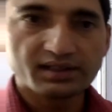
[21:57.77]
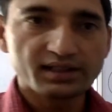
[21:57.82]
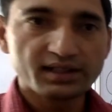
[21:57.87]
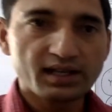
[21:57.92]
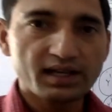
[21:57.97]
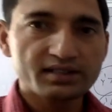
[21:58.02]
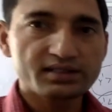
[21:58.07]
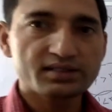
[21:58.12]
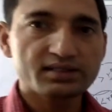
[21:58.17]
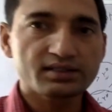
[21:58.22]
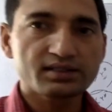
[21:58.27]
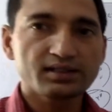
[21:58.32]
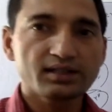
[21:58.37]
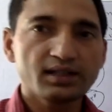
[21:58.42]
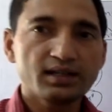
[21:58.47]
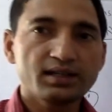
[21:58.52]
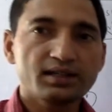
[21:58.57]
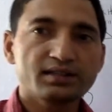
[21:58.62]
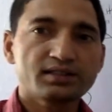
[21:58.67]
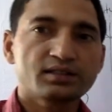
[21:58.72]
last
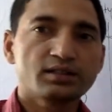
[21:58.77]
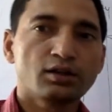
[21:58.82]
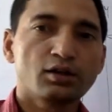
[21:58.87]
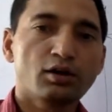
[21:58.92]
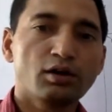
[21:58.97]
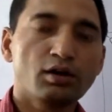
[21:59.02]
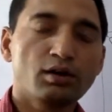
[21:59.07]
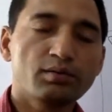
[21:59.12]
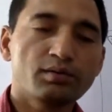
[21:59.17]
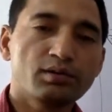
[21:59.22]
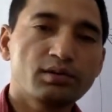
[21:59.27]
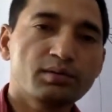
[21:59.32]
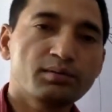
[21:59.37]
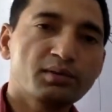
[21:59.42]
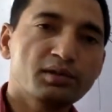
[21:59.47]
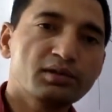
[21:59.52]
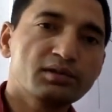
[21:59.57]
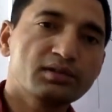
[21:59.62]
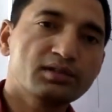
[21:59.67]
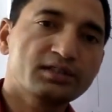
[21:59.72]
class of our
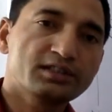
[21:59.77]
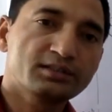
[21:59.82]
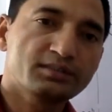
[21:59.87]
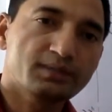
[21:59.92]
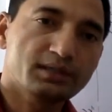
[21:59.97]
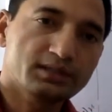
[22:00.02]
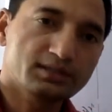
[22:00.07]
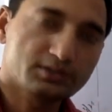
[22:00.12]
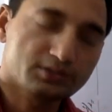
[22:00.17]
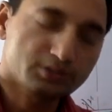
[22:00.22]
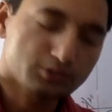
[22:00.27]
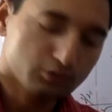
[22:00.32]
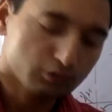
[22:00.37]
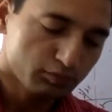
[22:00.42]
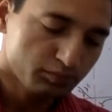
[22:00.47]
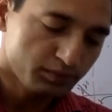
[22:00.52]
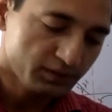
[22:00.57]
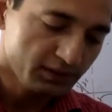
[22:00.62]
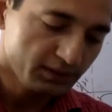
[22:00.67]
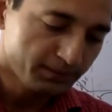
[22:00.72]
molecular
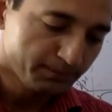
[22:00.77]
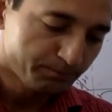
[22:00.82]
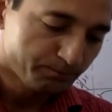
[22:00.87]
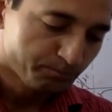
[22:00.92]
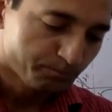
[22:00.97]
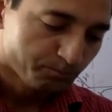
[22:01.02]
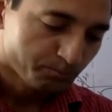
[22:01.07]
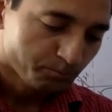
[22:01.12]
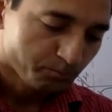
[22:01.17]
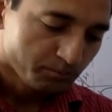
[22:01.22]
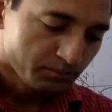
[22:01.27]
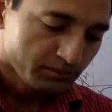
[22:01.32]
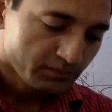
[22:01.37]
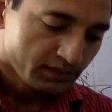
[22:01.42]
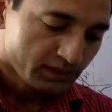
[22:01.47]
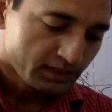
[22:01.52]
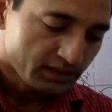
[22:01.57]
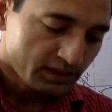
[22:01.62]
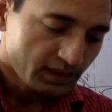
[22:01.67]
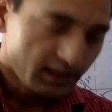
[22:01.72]
spectroscopy.
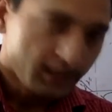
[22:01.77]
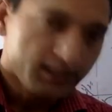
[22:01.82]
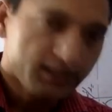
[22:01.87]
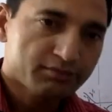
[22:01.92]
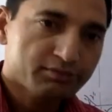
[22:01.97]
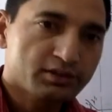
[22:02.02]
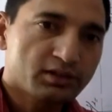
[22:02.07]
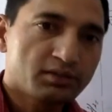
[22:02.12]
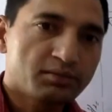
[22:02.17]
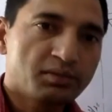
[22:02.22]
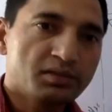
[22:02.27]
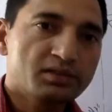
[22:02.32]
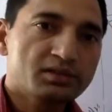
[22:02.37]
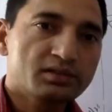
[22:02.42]
And I have covered